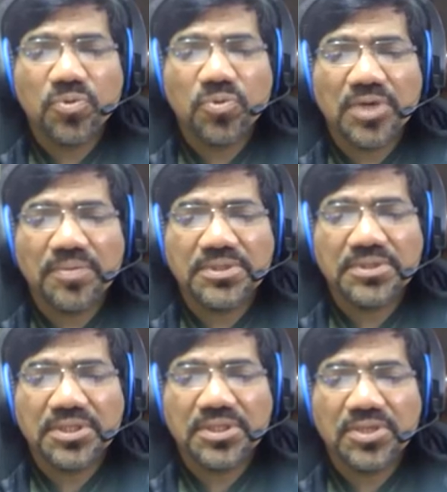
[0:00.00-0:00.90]
program is
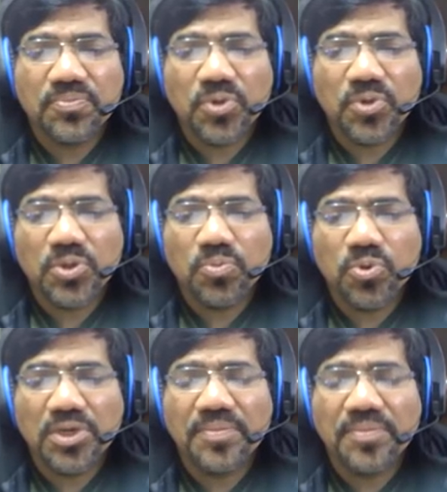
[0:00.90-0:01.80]
a important
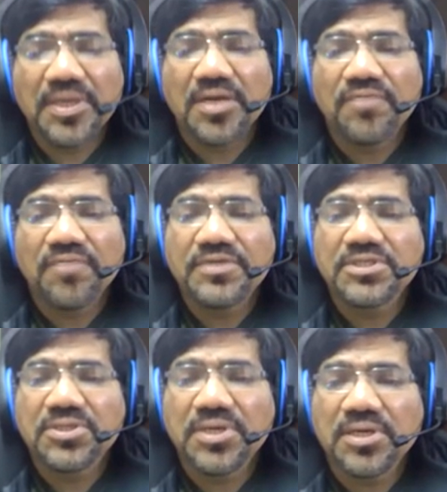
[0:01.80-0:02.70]
program which
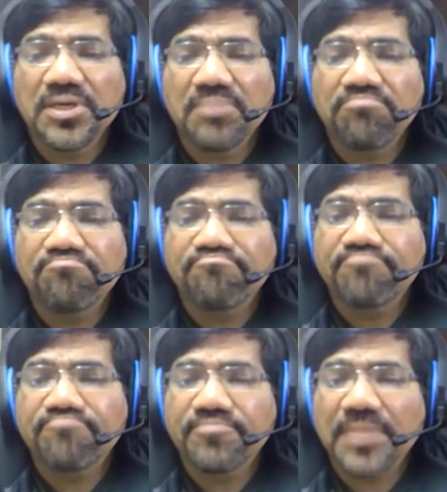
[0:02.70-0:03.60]

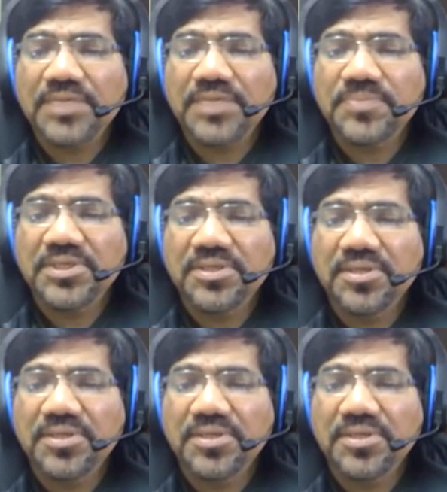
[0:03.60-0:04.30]
has been